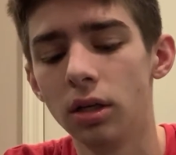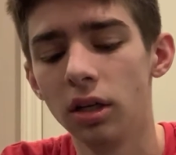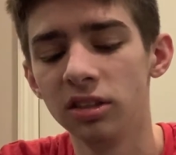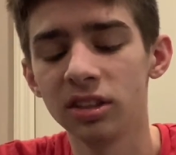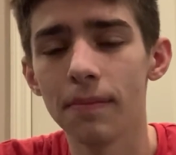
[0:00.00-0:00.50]

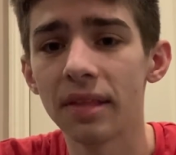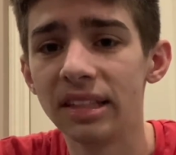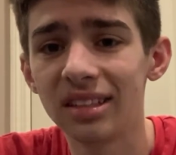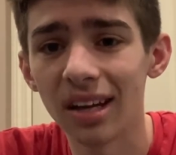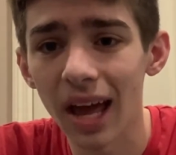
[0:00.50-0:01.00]
something's
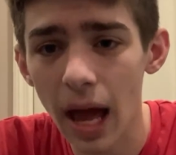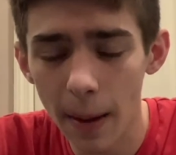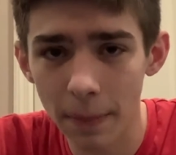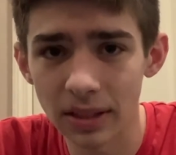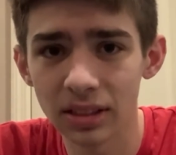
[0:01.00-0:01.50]
gonna
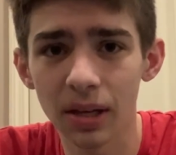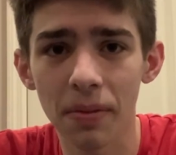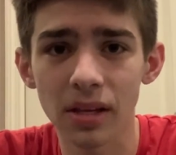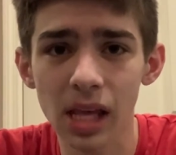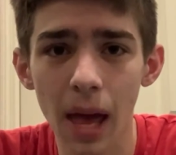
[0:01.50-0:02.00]
happen,
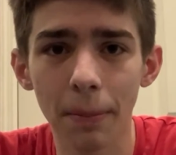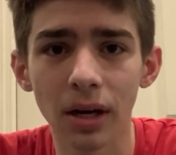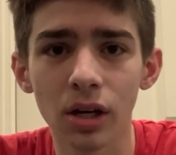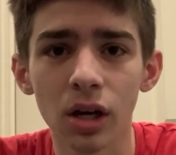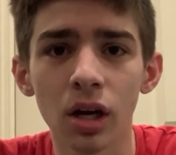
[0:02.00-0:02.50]
something's happening
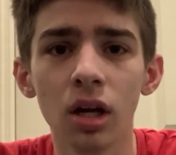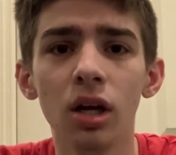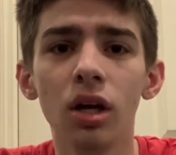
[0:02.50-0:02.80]
to her.